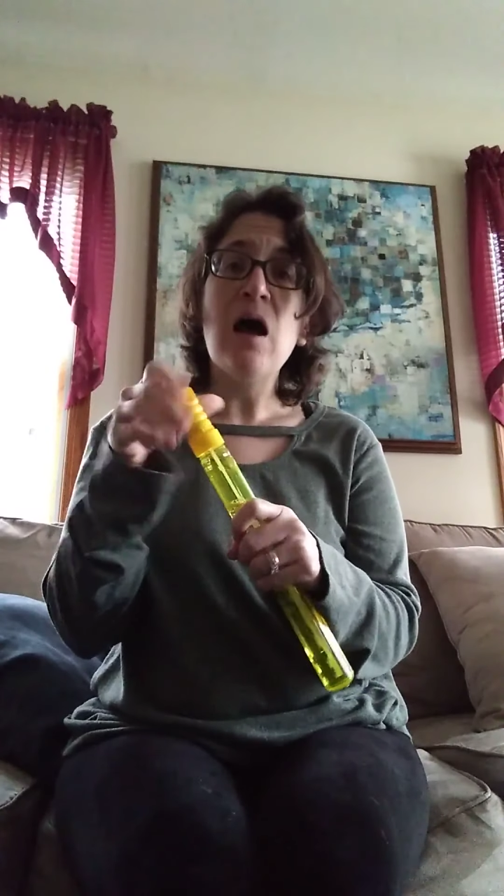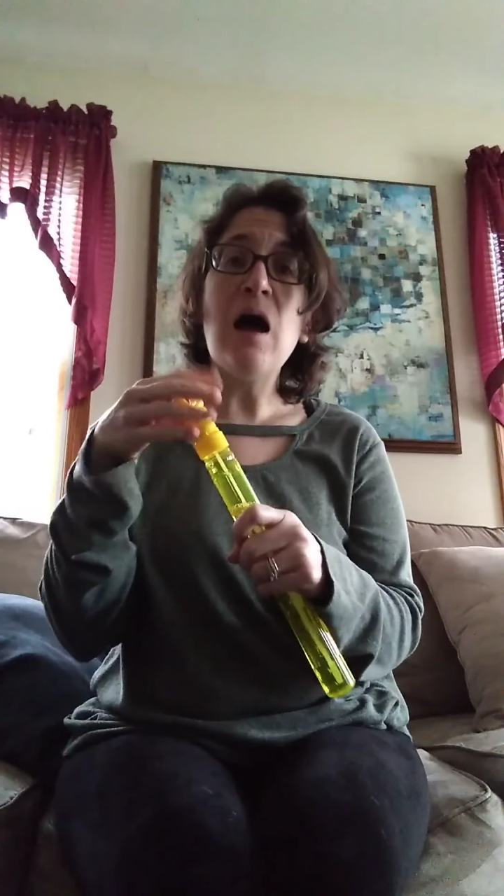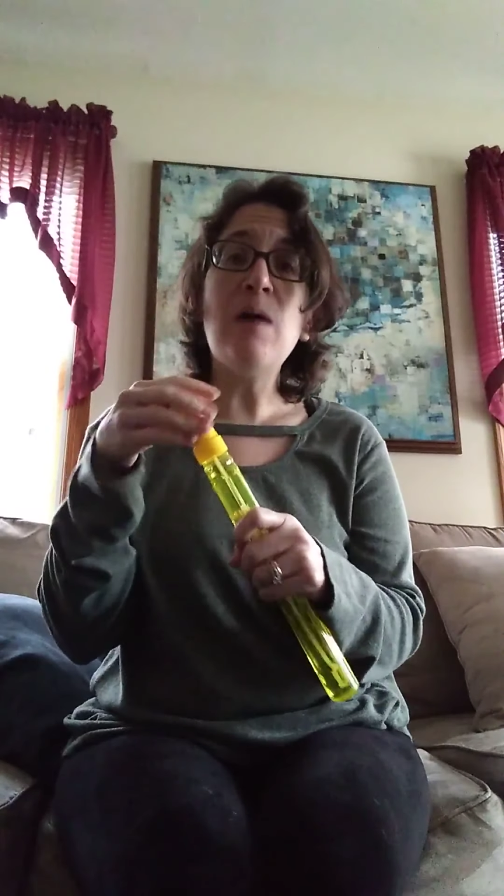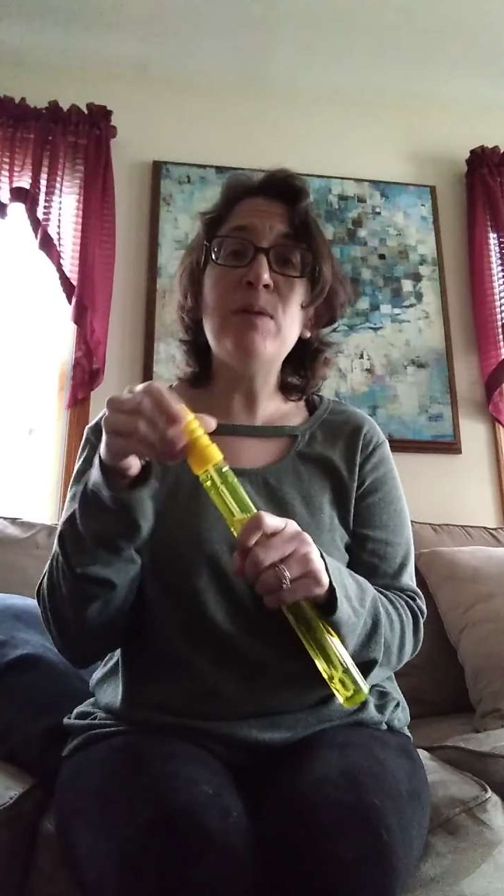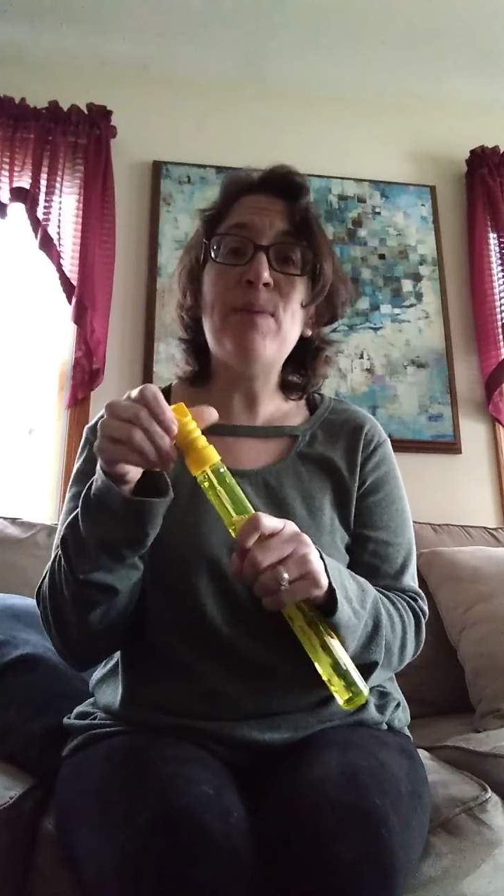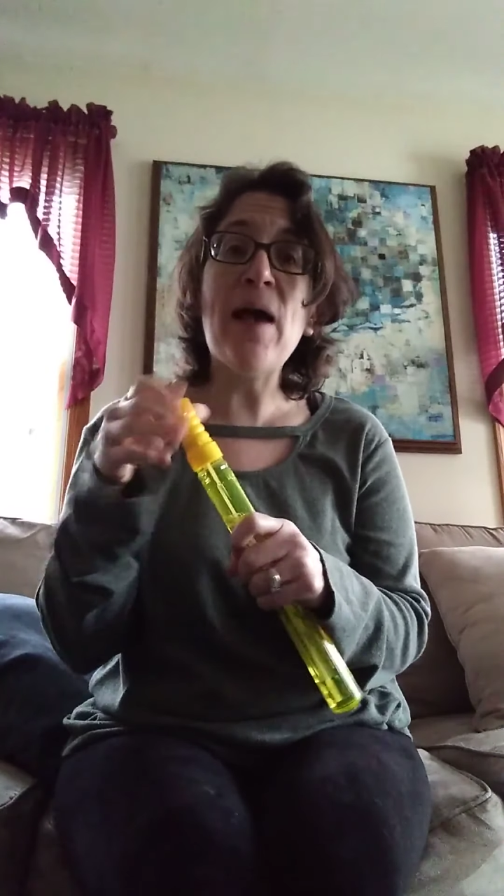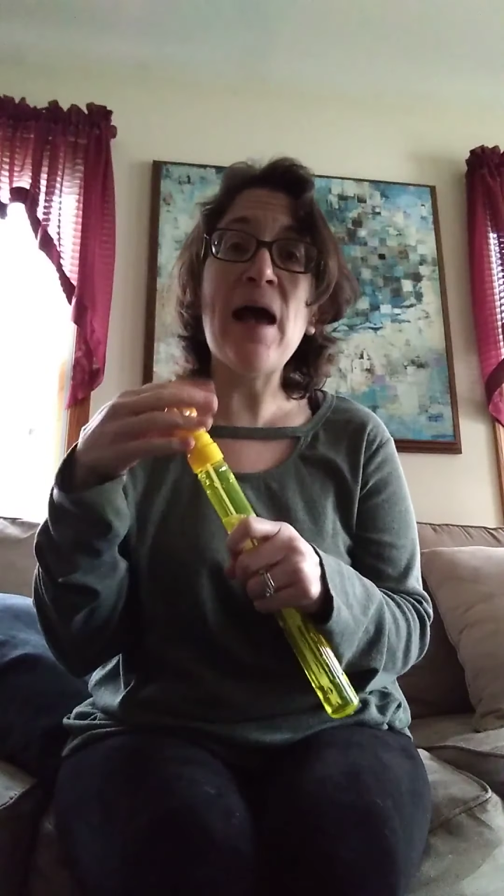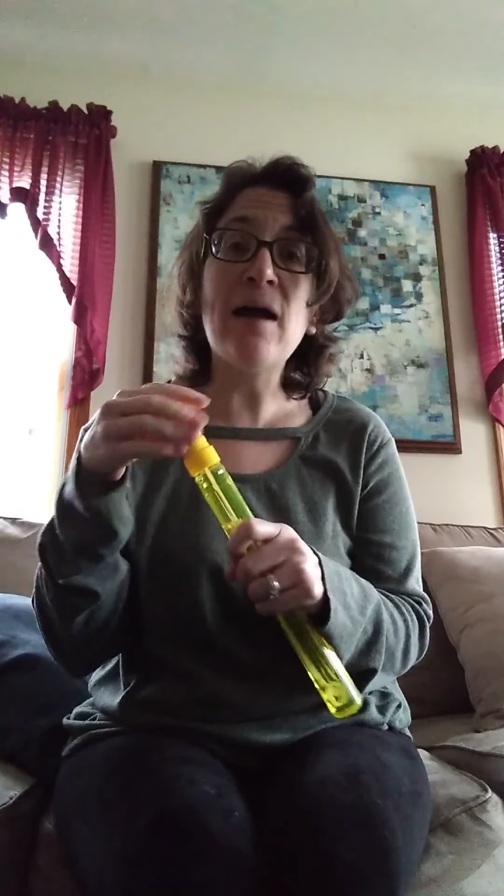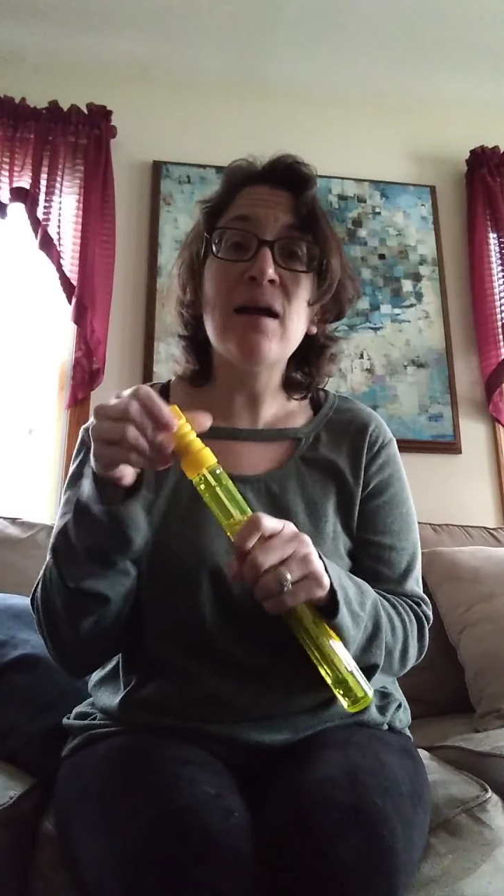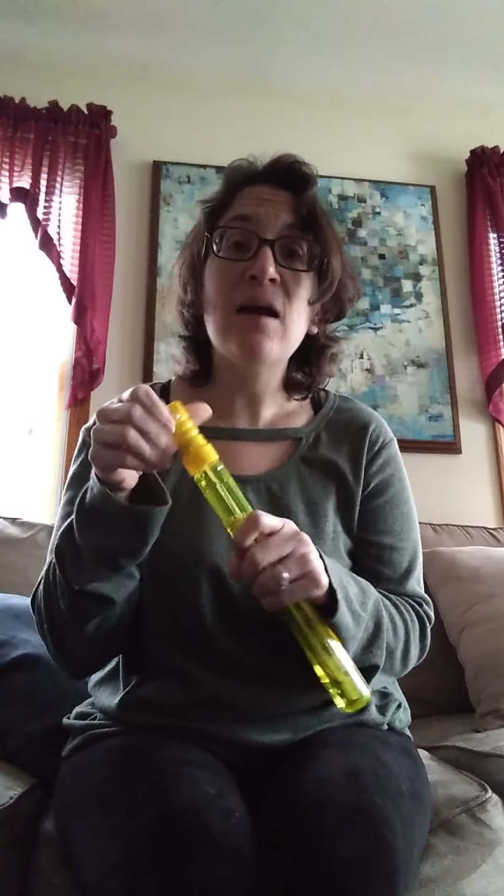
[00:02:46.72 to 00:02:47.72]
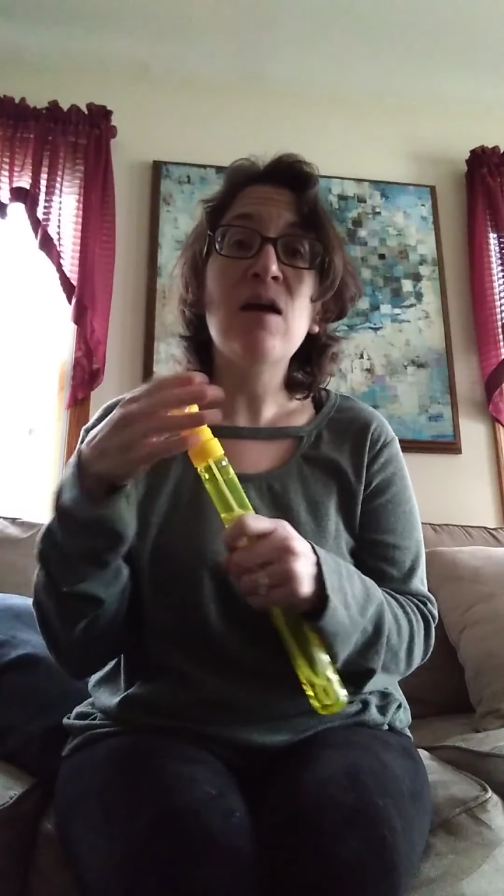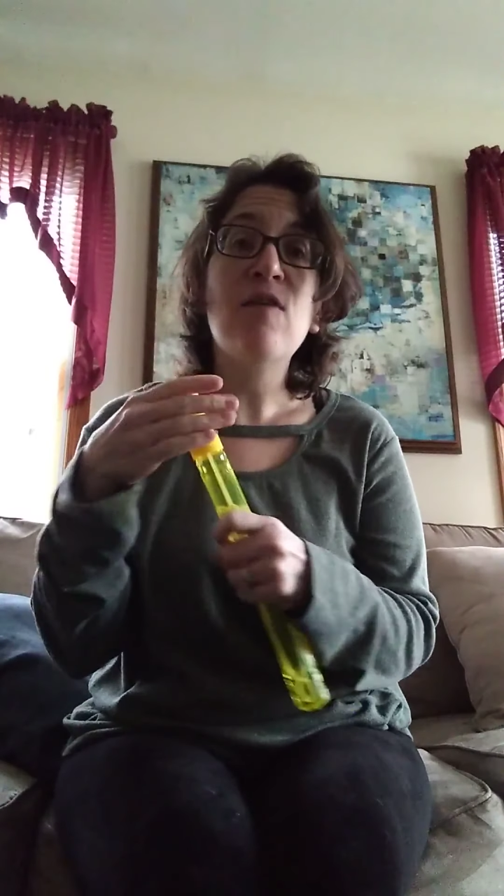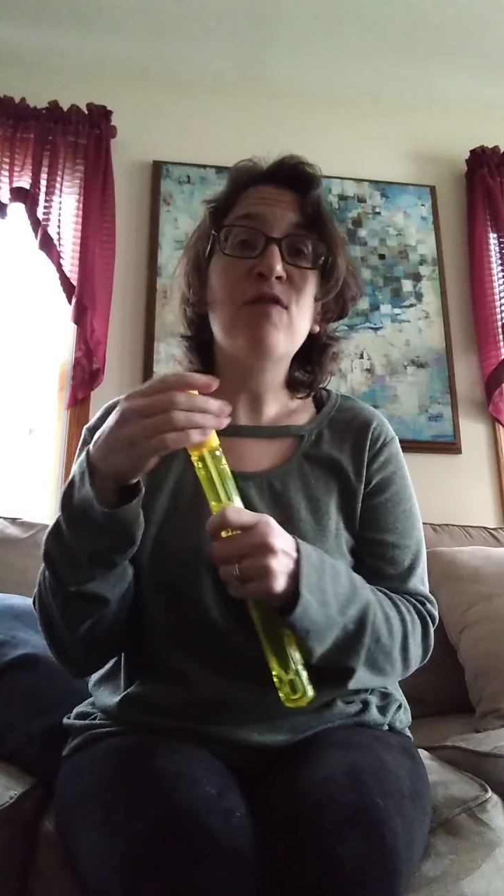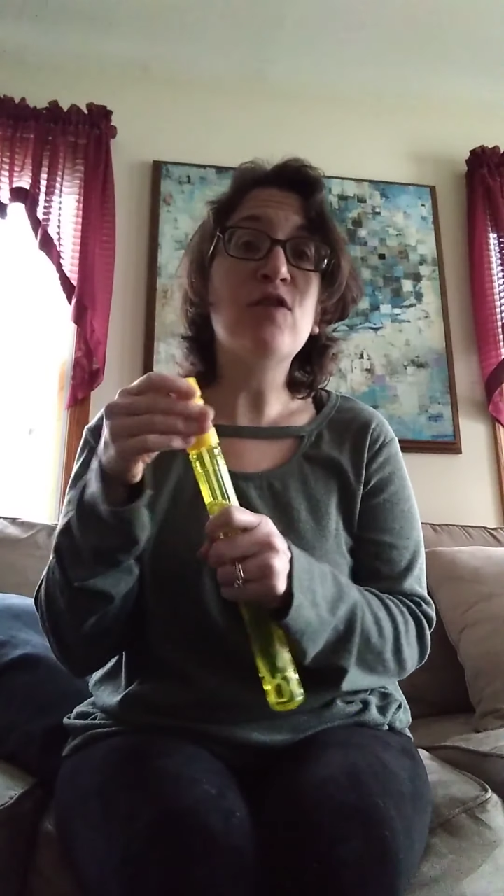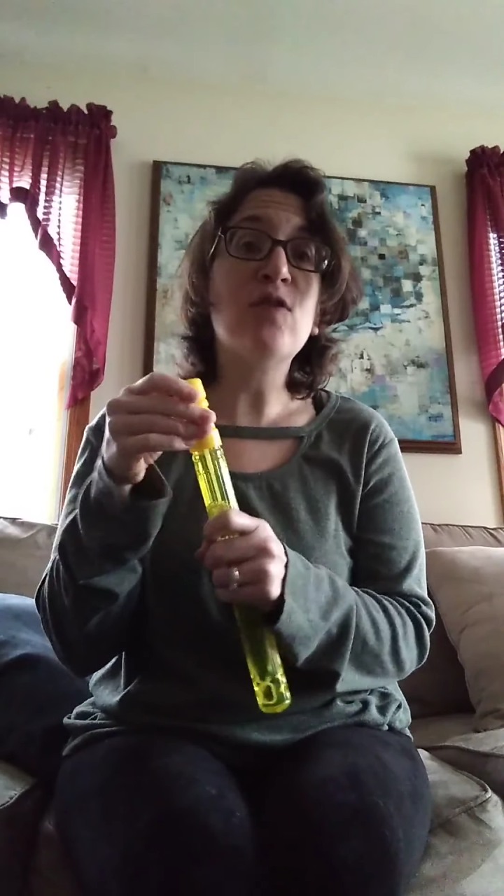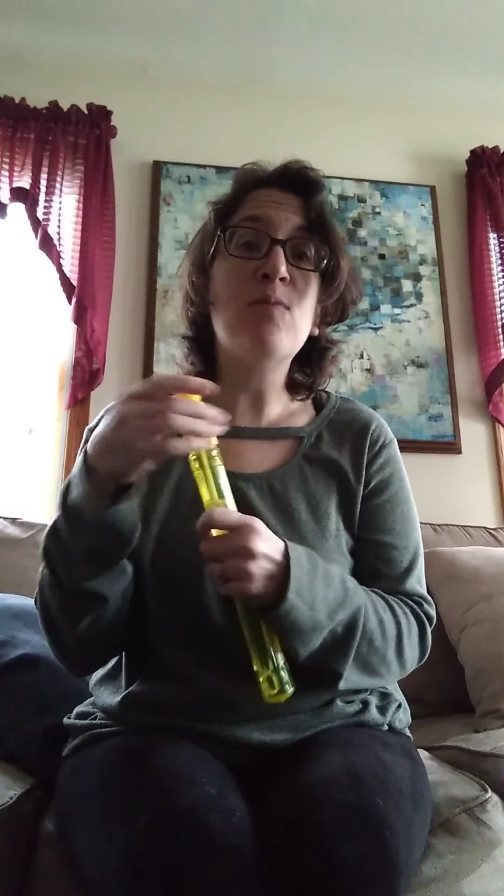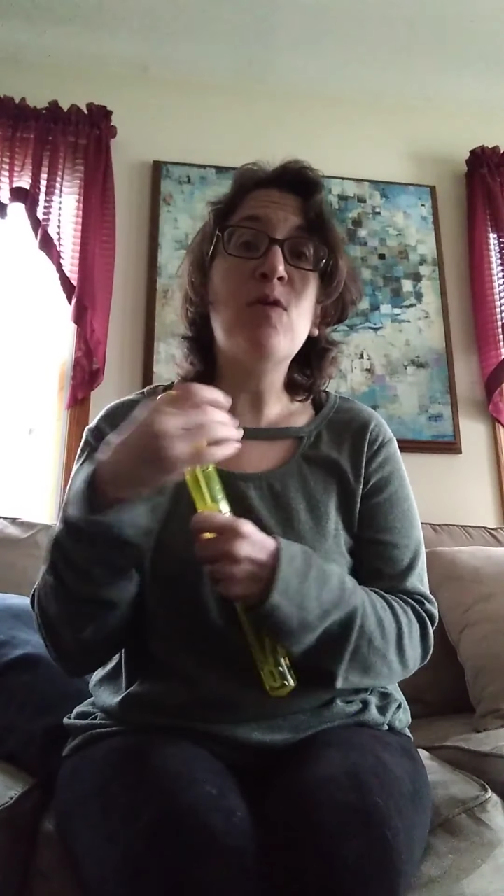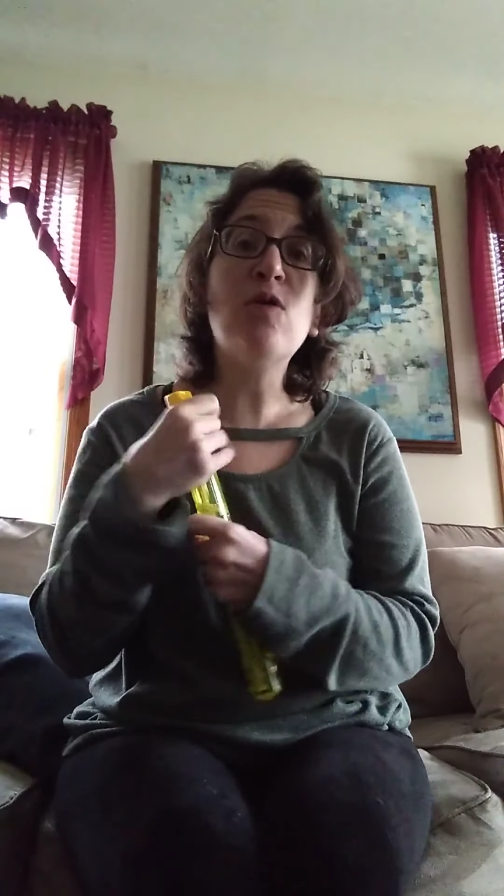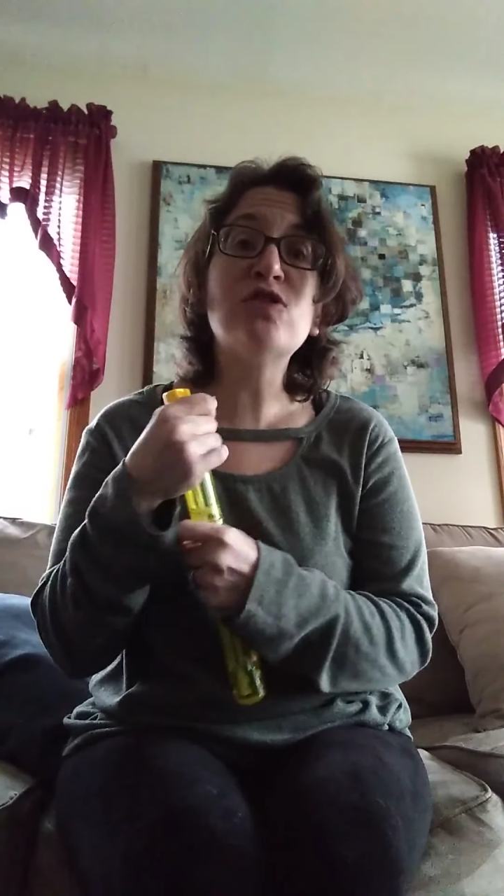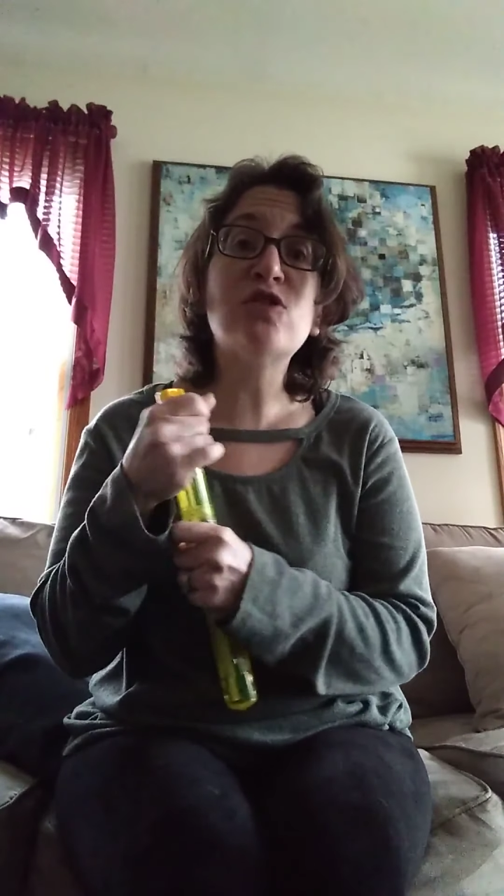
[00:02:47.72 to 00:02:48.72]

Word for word: I'll be back for some more